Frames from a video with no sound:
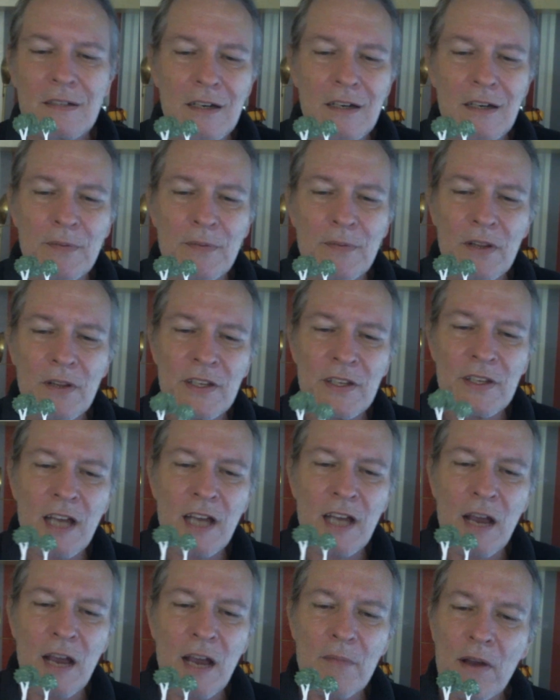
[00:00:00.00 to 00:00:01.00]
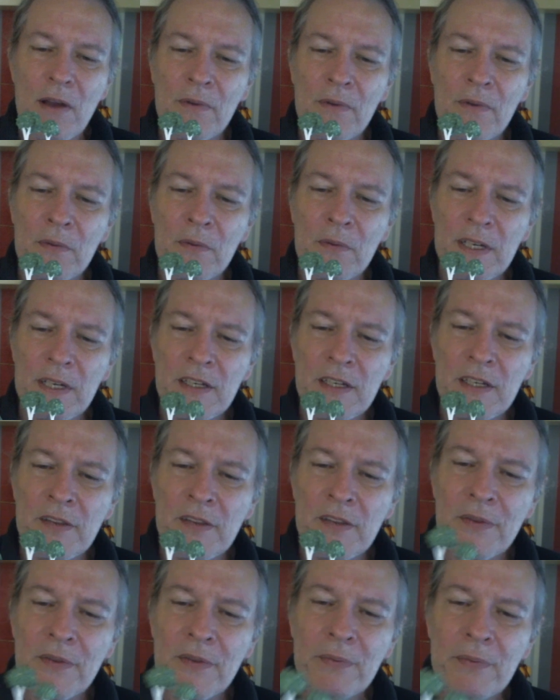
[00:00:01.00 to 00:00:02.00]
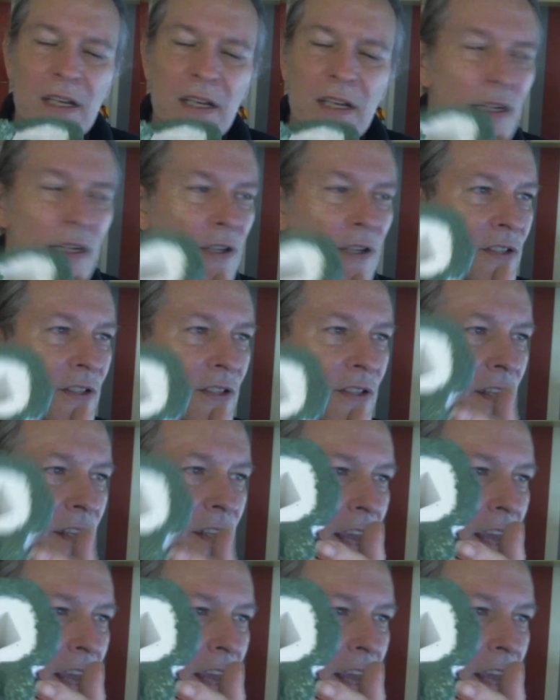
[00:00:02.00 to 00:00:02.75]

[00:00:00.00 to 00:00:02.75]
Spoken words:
Up on the top, I've already done 3 colors to